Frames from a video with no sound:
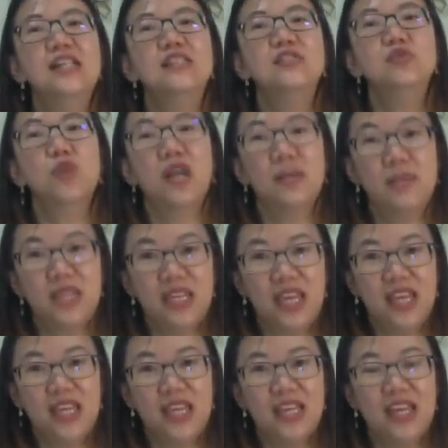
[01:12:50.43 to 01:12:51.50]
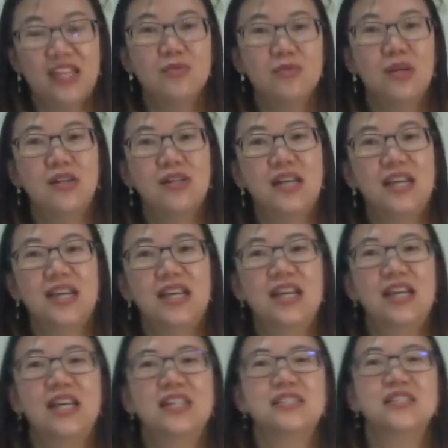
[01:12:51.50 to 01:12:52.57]
Chua Bigate, as well
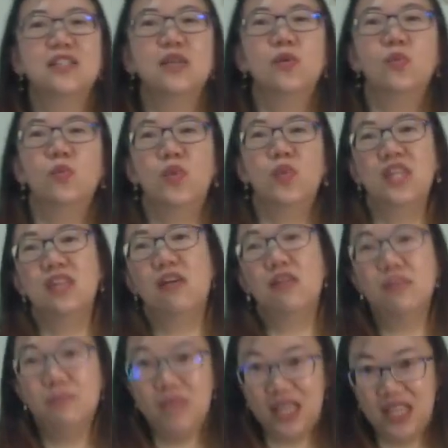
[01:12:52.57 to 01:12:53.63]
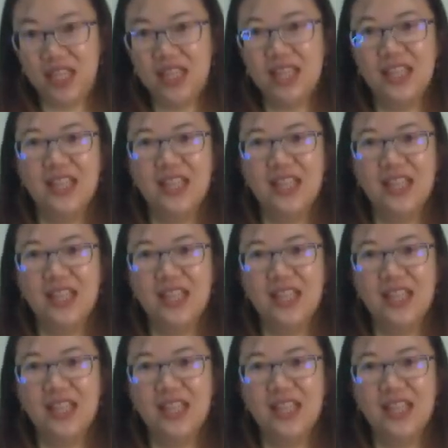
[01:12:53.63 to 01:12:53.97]
as Winon Me.